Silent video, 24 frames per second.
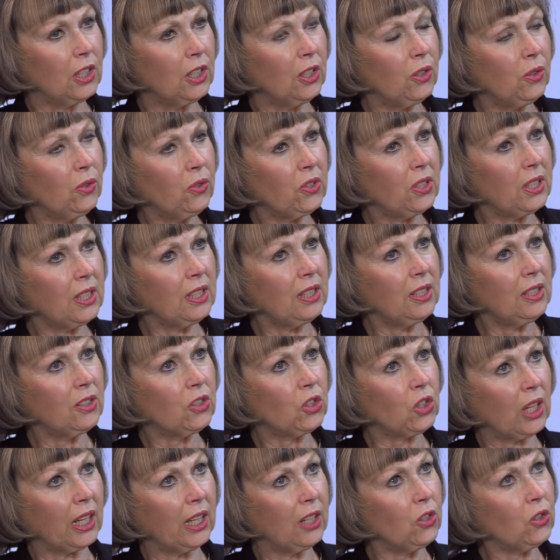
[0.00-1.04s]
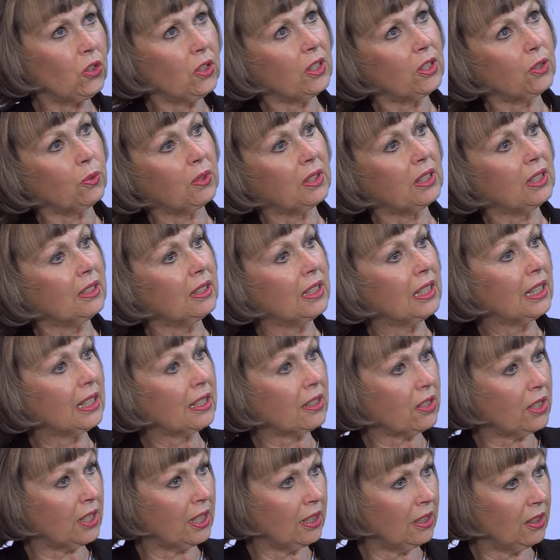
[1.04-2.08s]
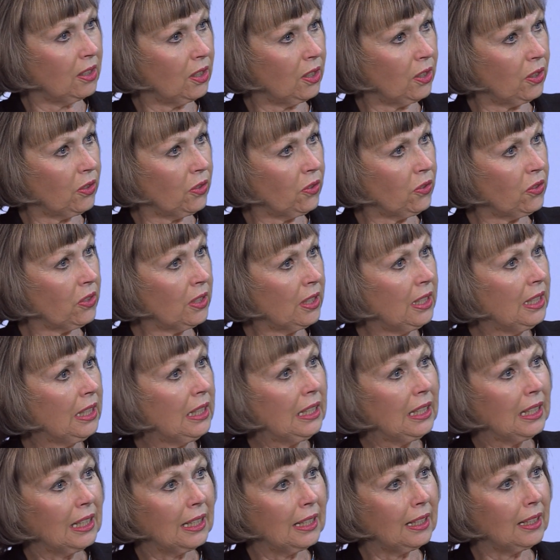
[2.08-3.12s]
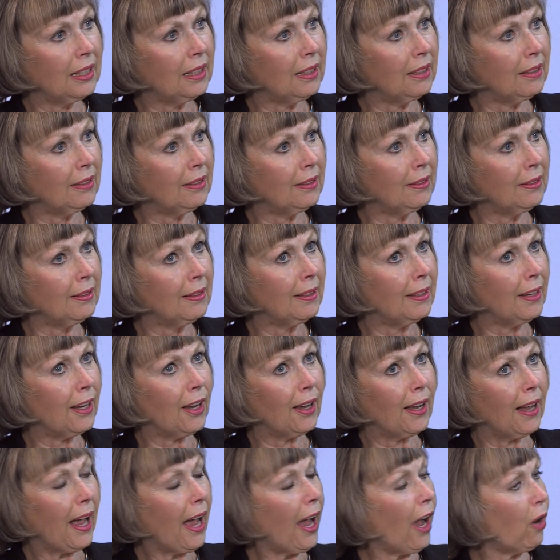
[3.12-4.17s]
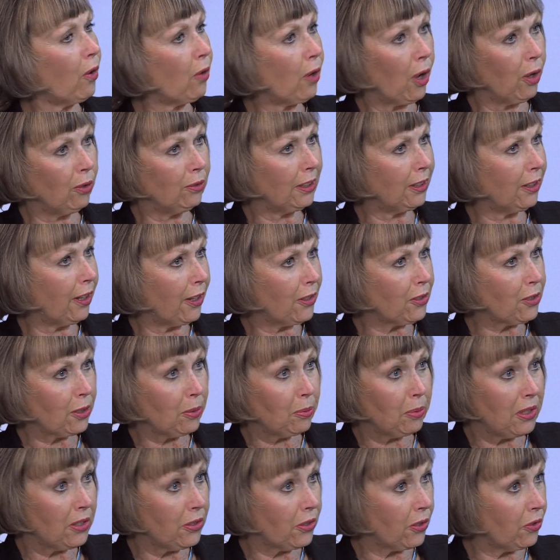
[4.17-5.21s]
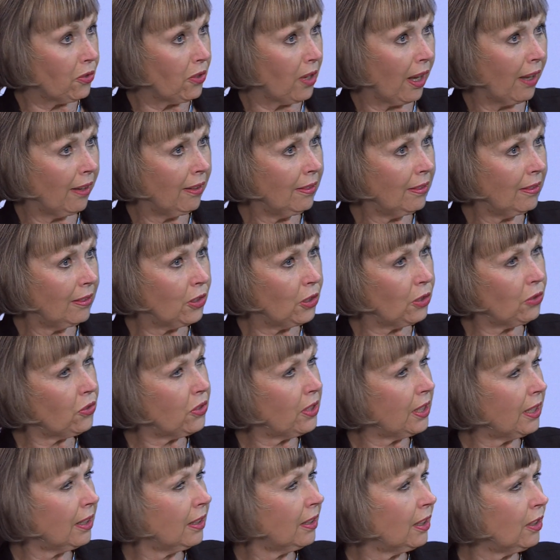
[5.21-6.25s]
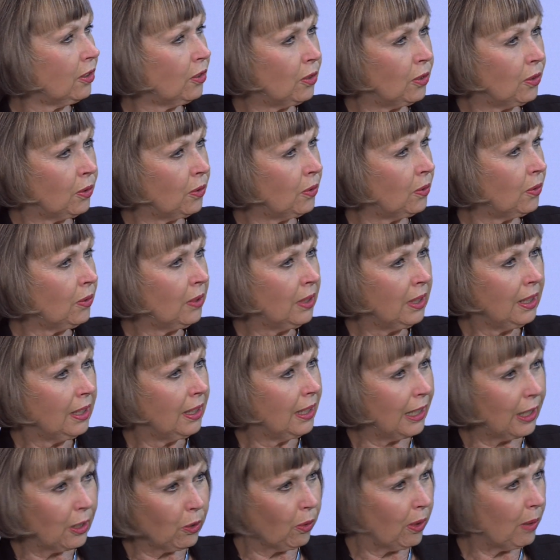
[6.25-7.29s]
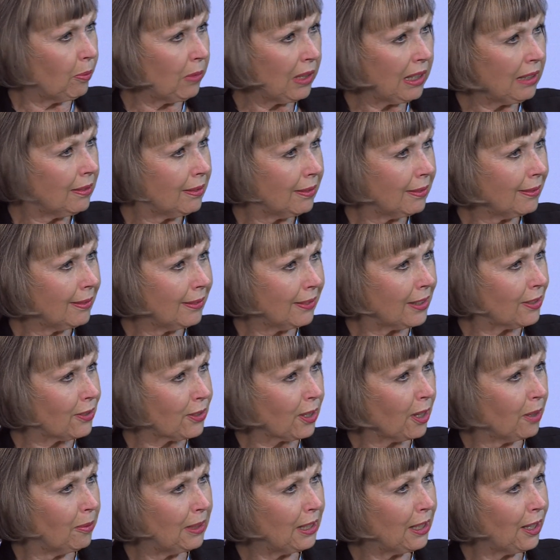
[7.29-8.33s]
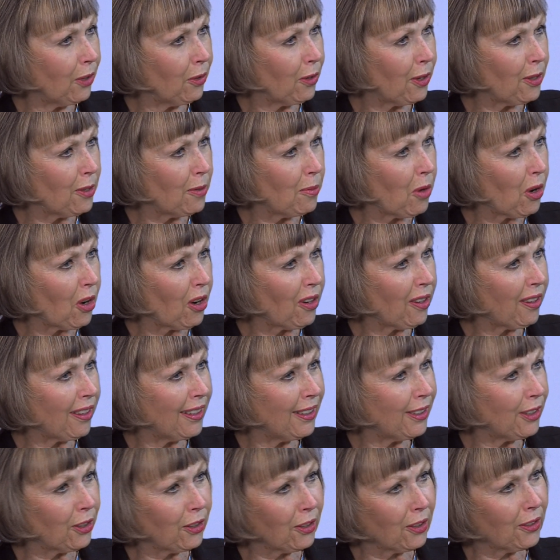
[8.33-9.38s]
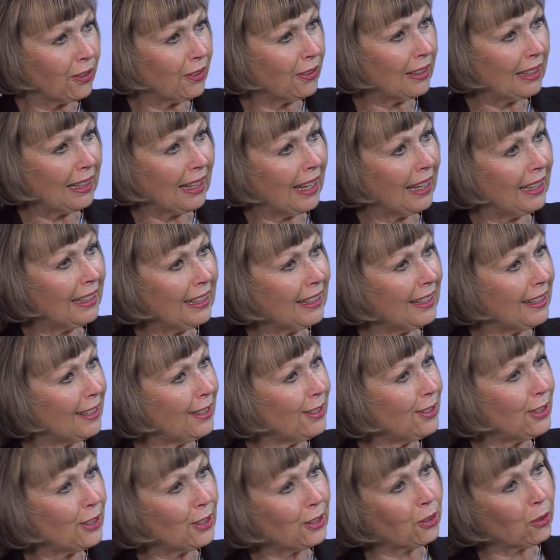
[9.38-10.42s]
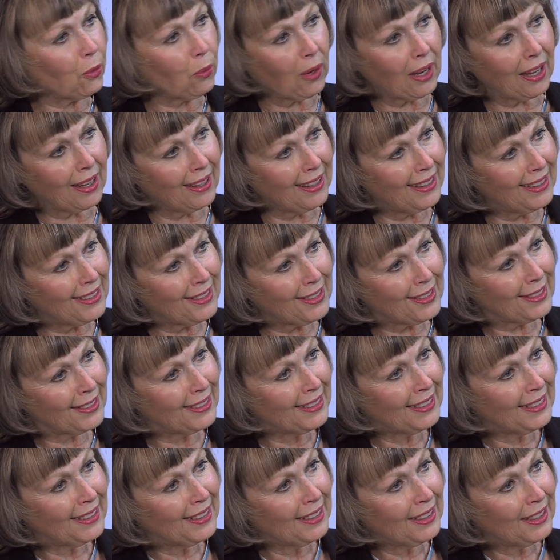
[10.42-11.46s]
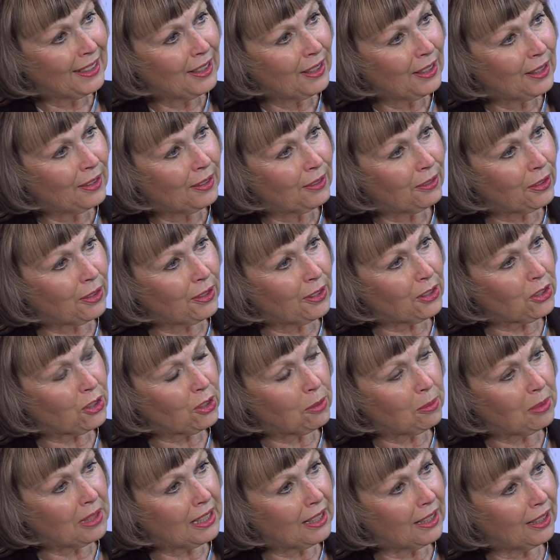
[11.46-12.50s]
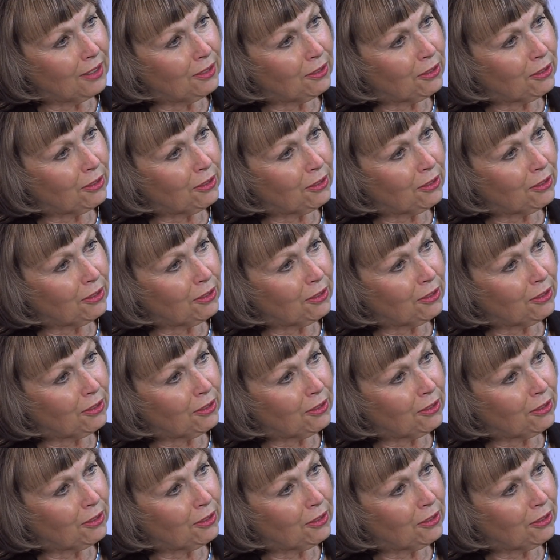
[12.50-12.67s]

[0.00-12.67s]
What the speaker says: you see changes within the next 10 years in how colonoscopies are done? Do you see any new equipment that's coming out on the market, or any easier ways for this to be done